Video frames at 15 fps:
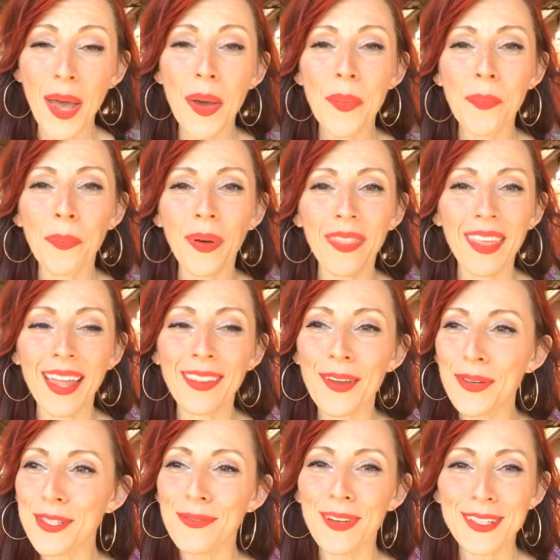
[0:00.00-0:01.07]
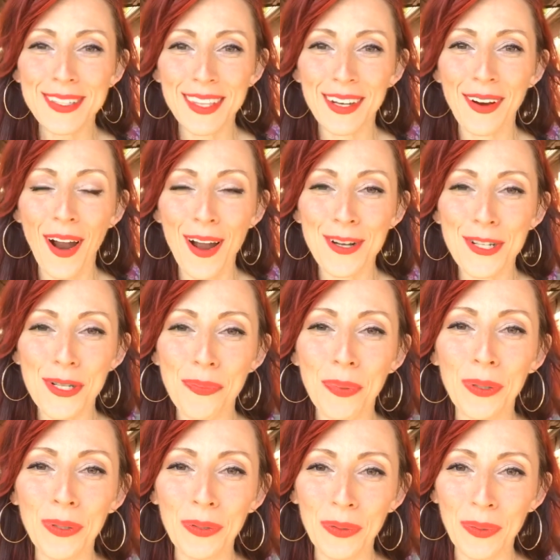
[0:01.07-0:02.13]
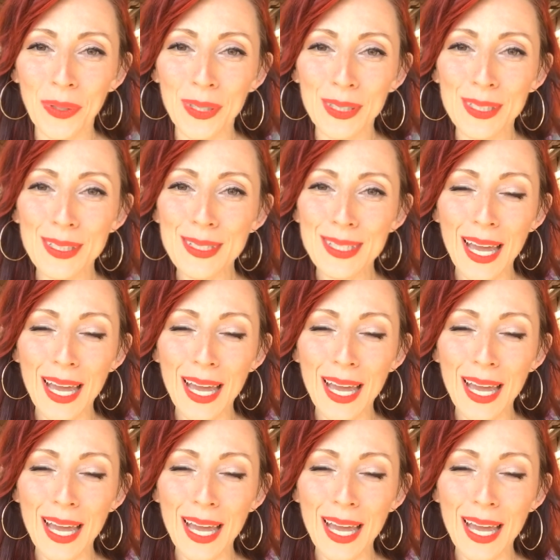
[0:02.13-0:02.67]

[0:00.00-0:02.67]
But then those of us that are entrepreneurs,